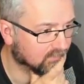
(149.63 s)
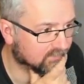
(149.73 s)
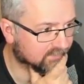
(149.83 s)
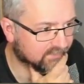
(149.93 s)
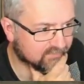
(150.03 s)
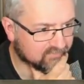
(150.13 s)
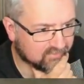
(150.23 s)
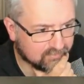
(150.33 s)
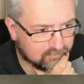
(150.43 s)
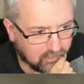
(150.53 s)
That's that say
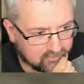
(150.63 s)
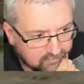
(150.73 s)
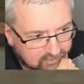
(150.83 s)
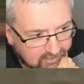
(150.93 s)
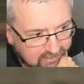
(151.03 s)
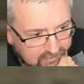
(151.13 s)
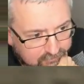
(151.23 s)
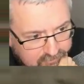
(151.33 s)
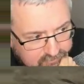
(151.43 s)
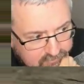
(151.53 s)
miles per hour
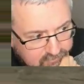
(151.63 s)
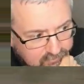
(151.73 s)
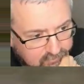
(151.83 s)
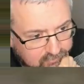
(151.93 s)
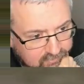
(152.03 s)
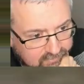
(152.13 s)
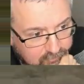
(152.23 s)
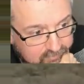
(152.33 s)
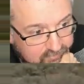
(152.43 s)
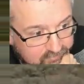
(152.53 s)
or
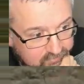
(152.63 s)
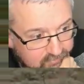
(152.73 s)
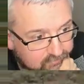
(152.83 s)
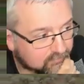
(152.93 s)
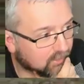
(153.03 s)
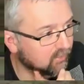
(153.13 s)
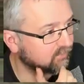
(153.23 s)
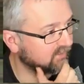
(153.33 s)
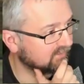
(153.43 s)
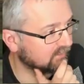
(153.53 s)
kilometers? Miles per
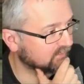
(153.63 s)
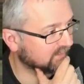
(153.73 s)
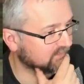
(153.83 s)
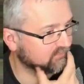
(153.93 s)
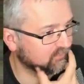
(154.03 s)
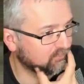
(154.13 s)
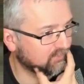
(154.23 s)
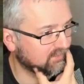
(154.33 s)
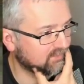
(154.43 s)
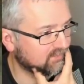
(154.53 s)
hour. Okay, so we're in
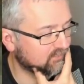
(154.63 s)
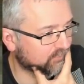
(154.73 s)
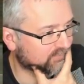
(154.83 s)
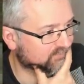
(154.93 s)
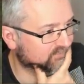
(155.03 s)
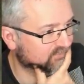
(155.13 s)
the US.